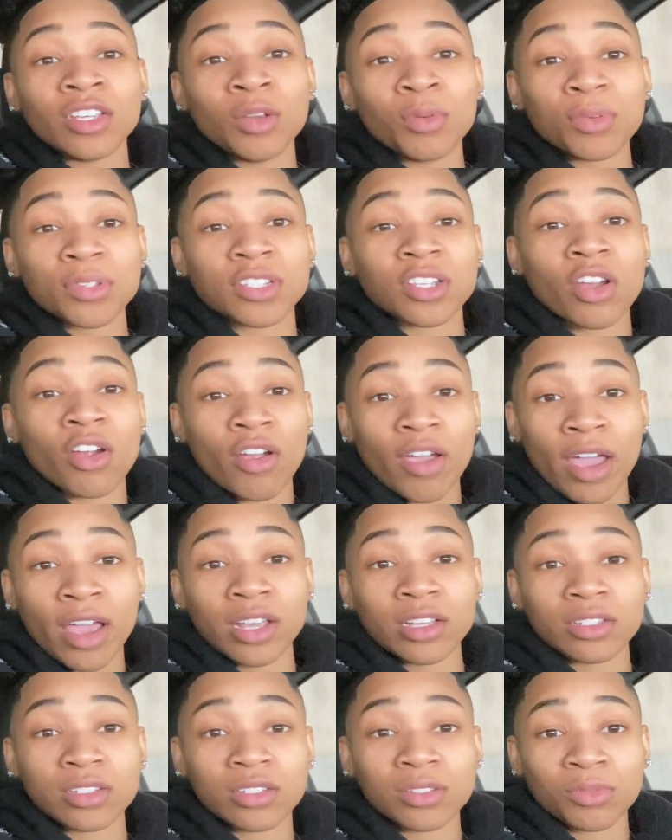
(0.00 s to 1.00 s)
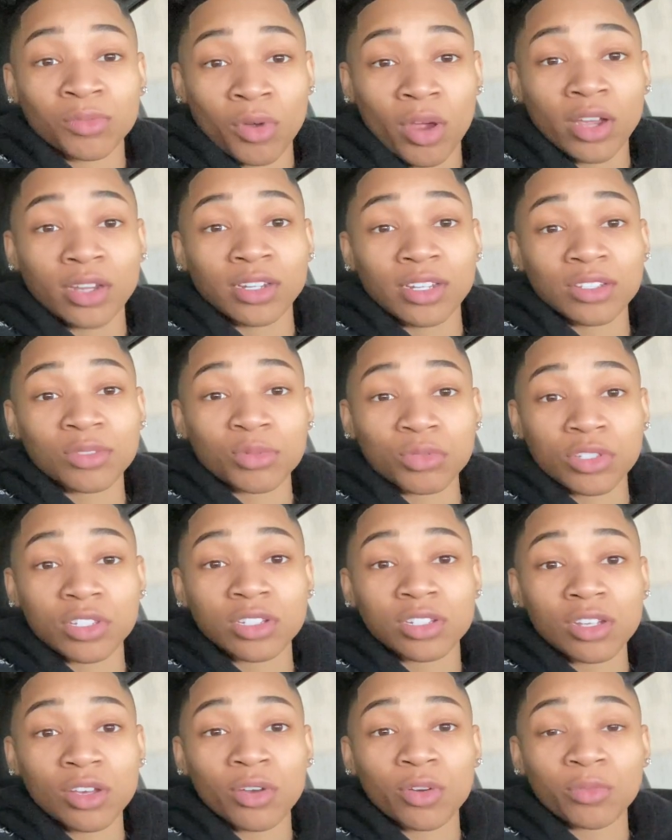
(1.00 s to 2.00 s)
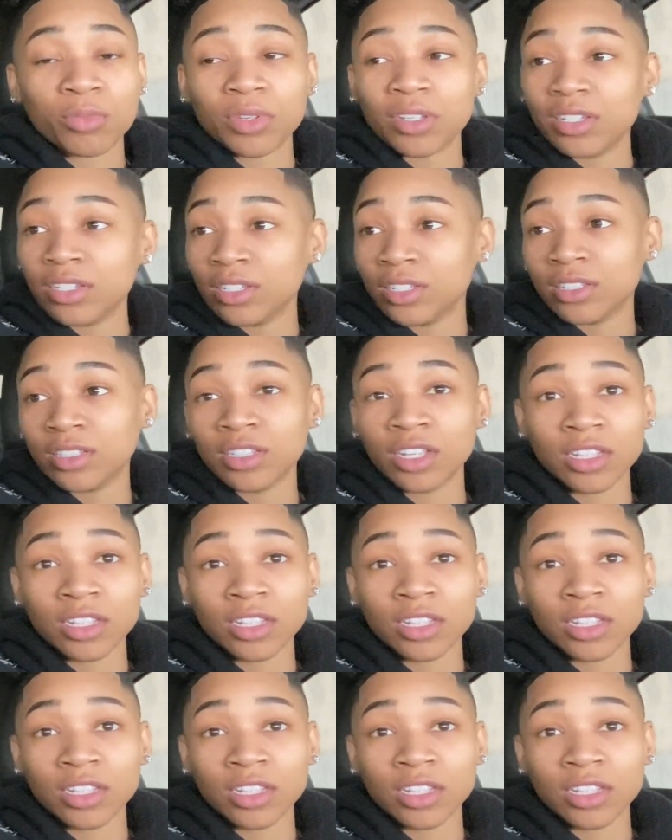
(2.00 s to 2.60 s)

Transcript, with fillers: it was her ex, right? That's what she told me